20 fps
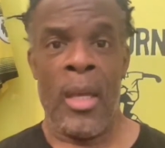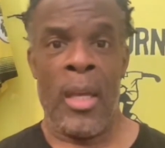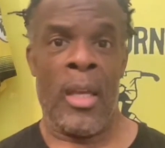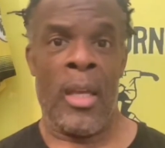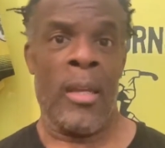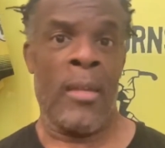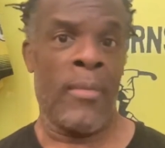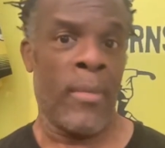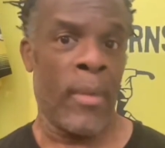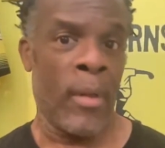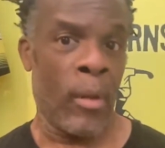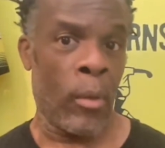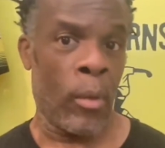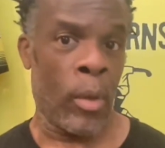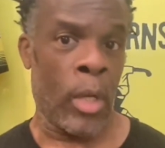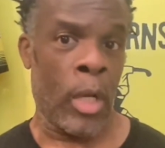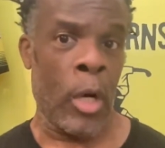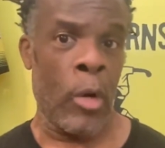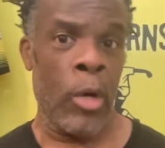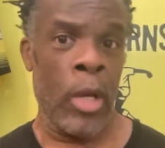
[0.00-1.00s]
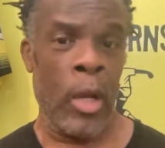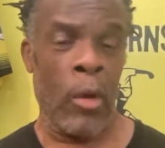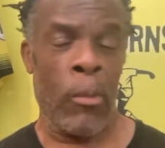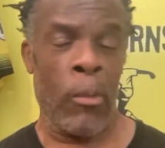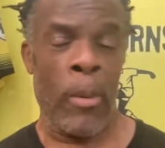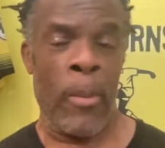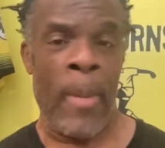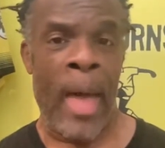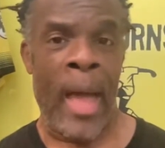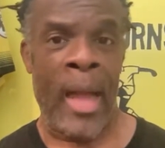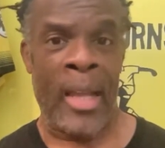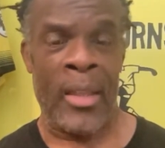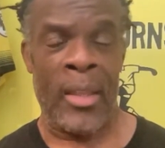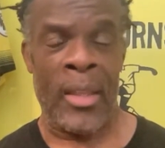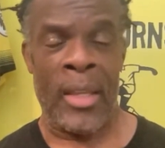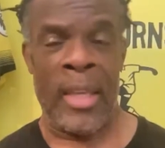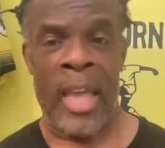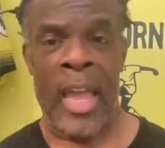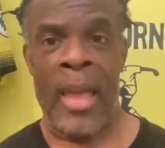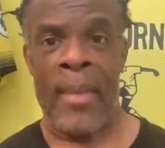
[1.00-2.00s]
Kone will be back in the
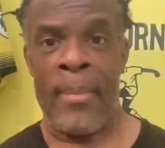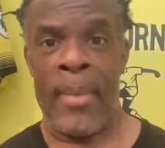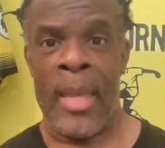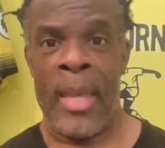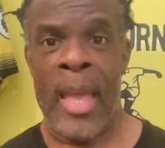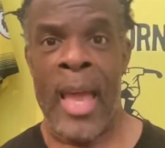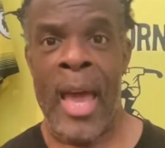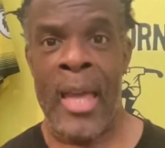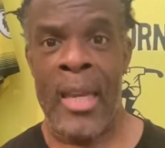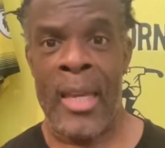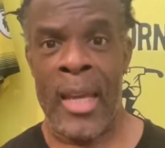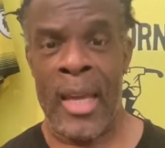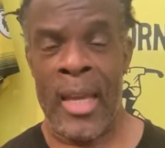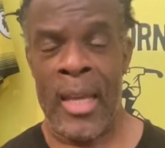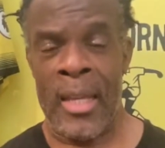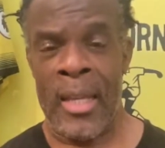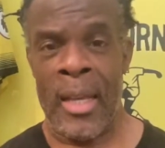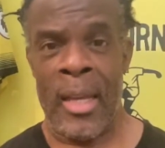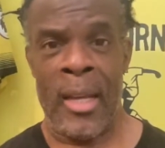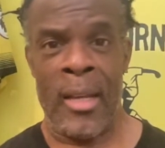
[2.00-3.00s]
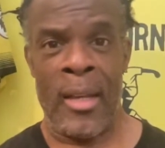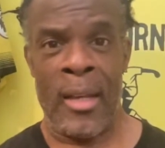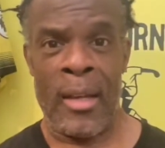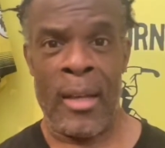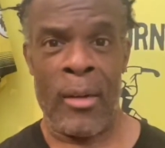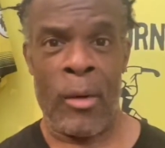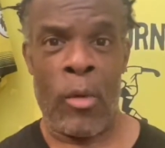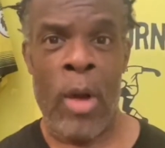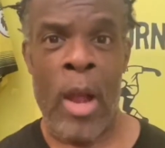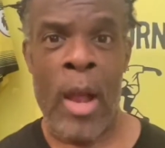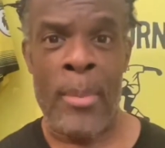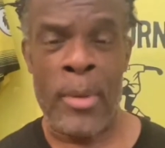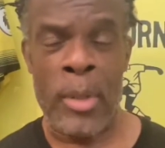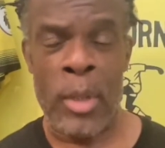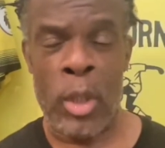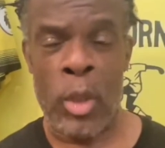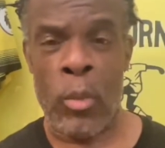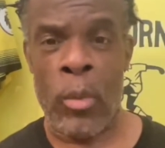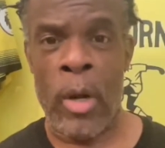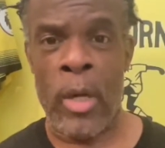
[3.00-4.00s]
game. He had a cramp
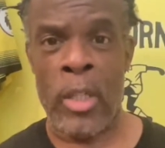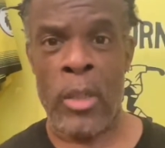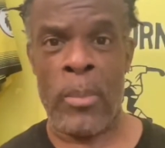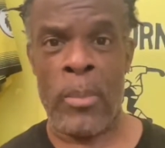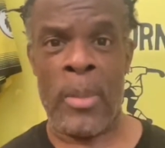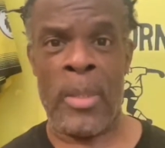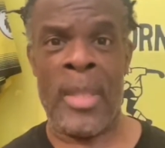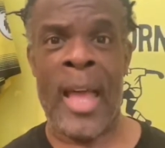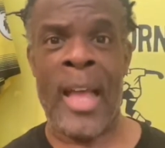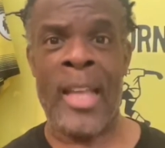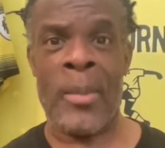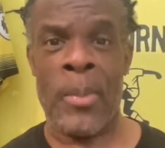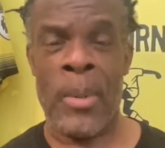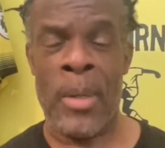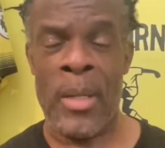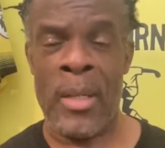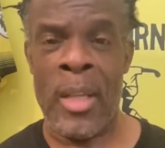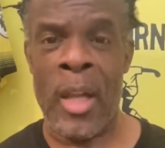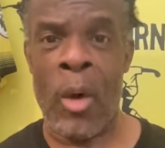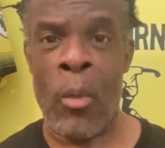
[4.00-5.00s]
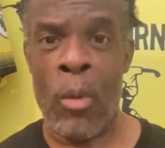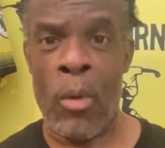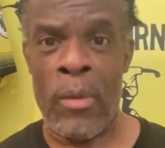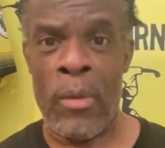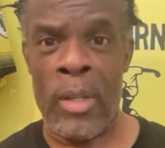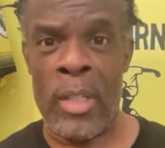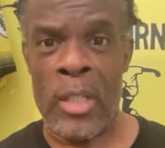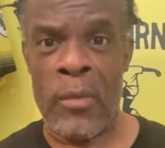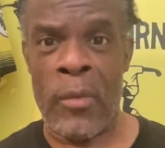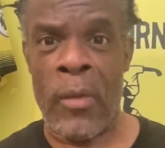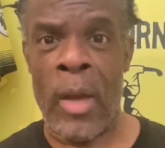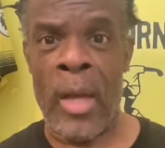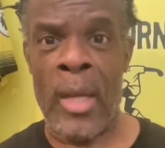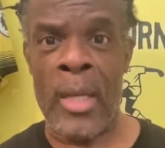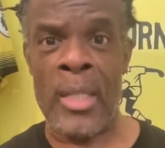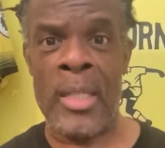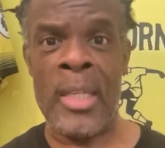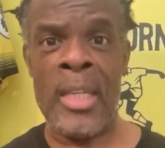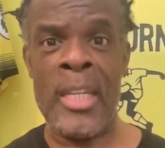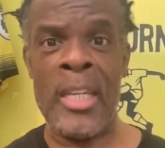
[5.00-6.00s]
situation, but that's been dealt with and is
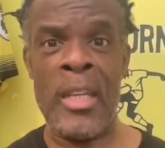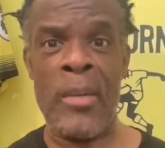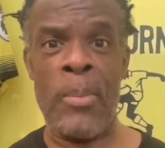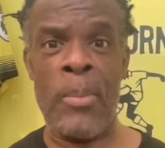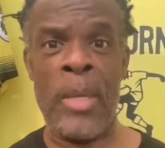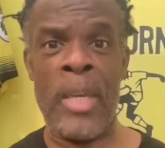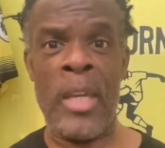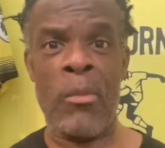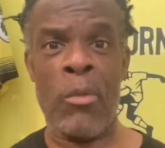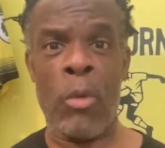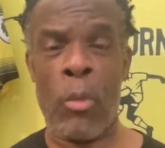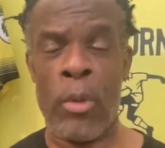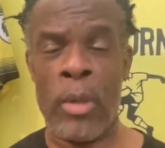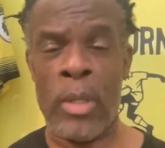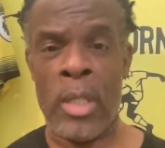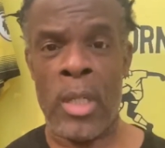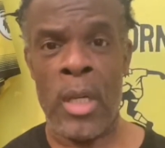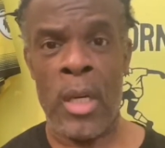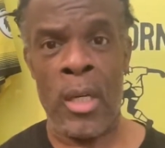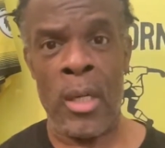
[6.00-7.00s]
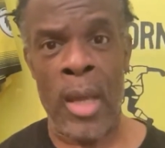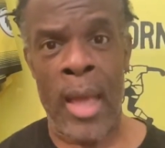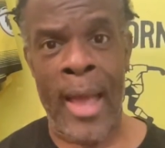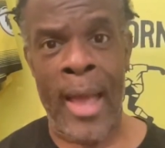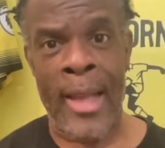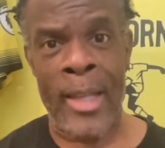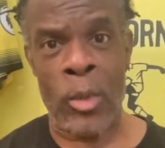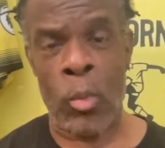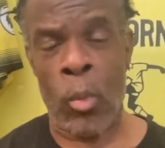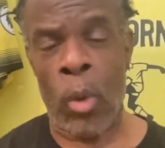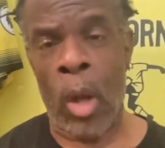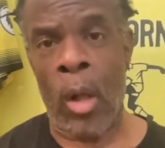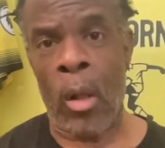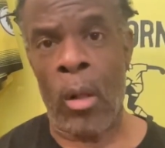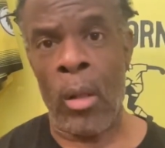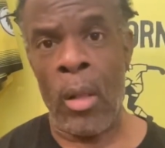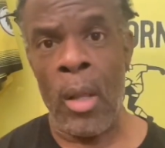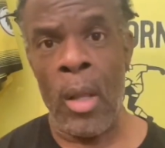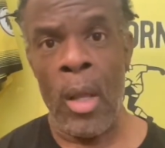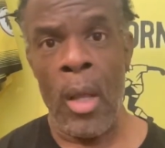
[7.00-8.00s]
fine. TDB will return as
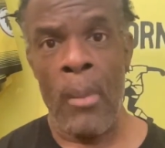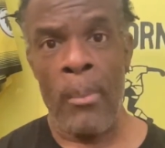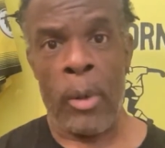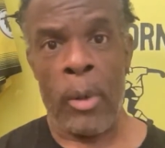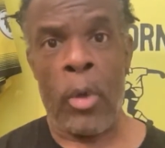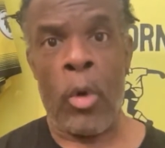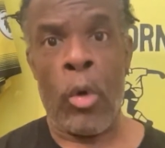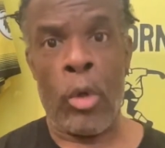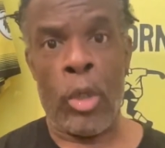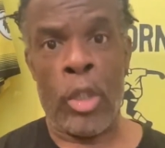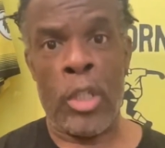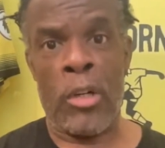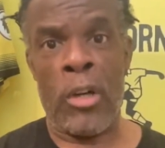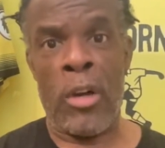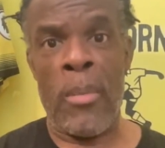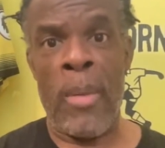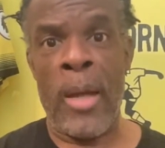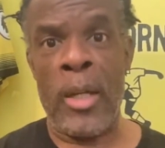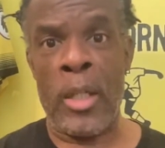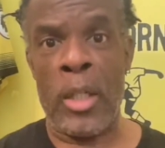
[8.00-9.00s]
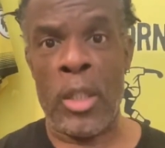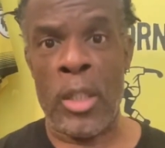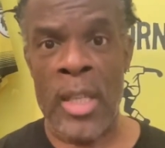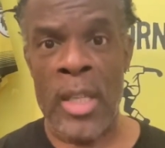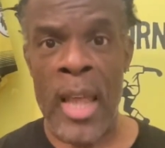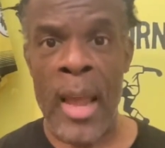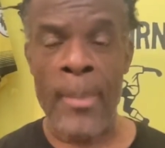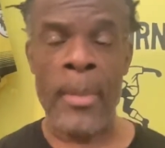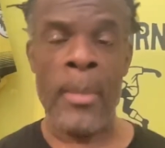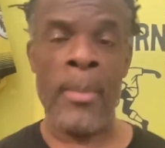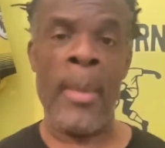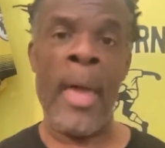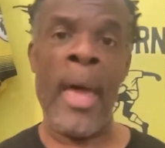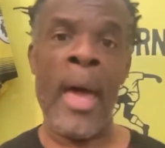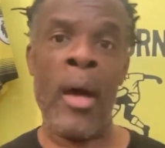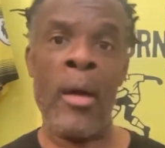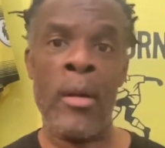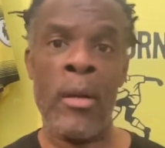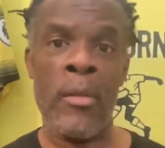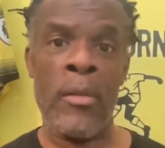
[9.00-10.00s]
well. Precautionary measures kept him
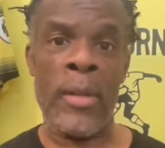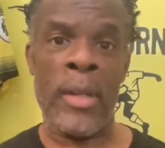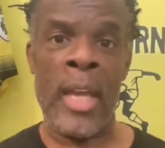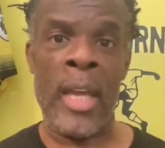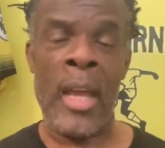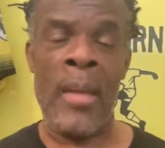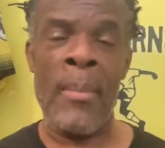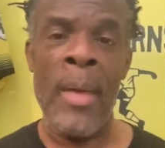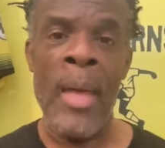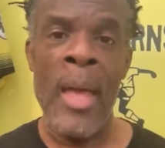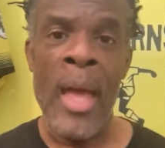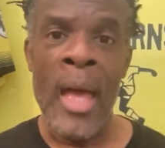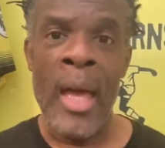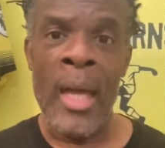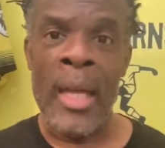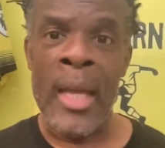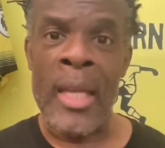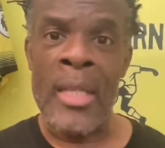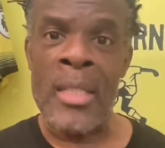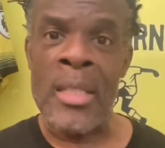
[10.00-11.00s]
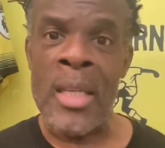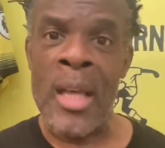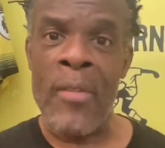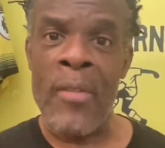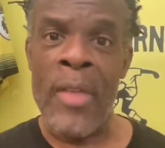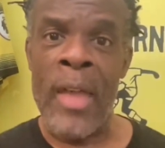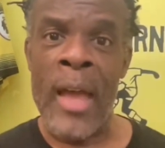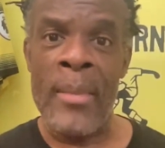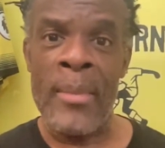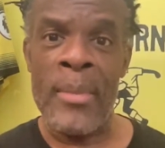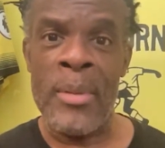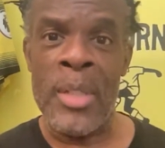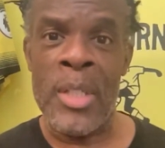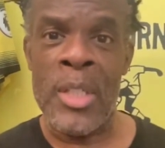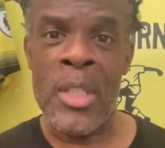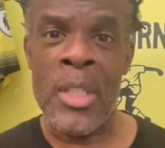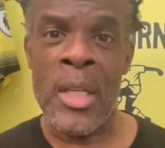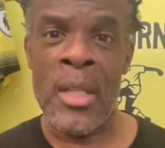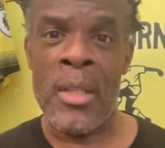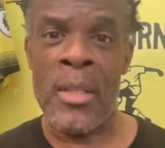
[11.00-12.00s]
out of the game against Southampton
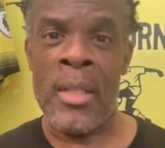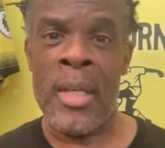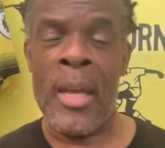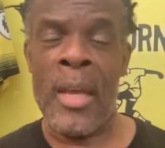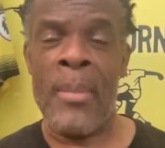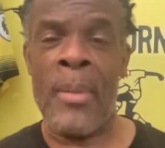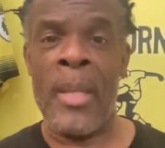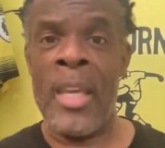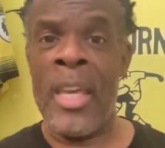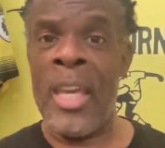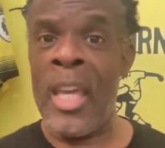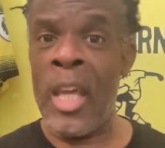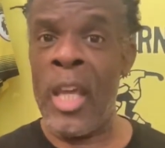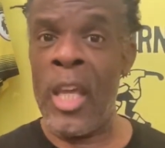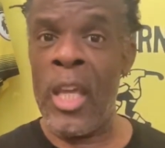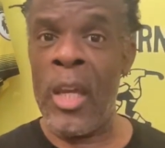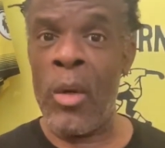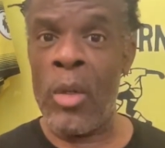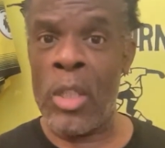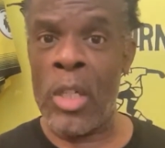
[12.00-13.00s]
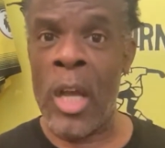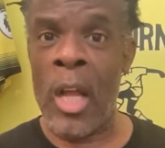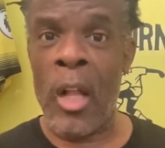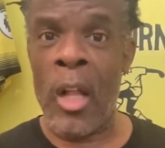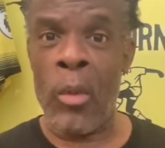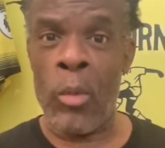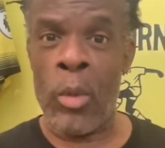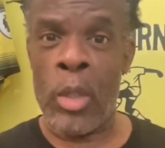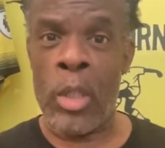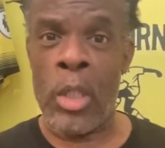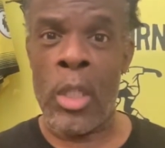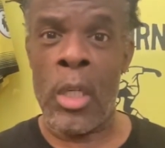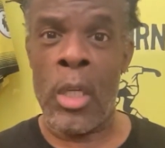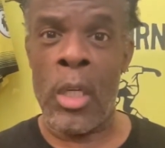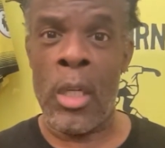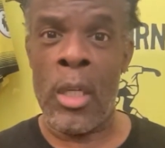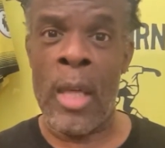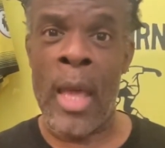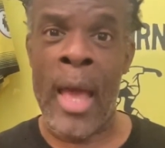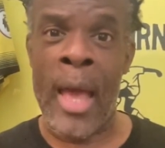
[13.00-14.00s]
just the other day, but he shall
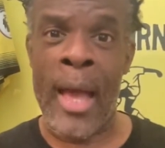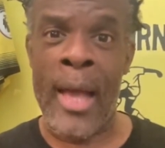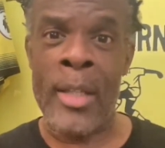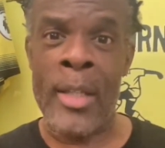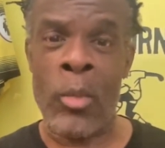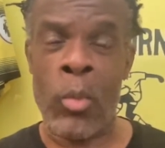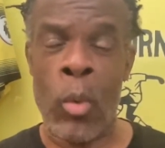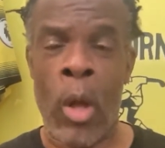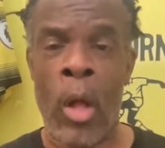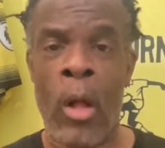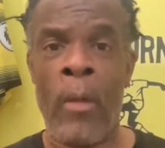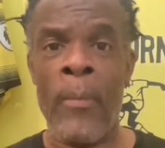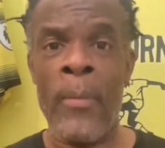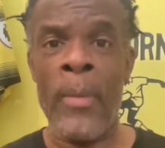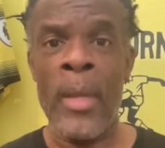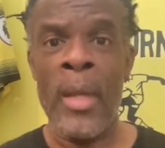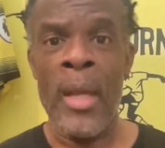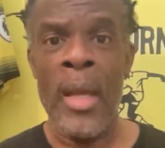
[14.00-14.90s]
return as well.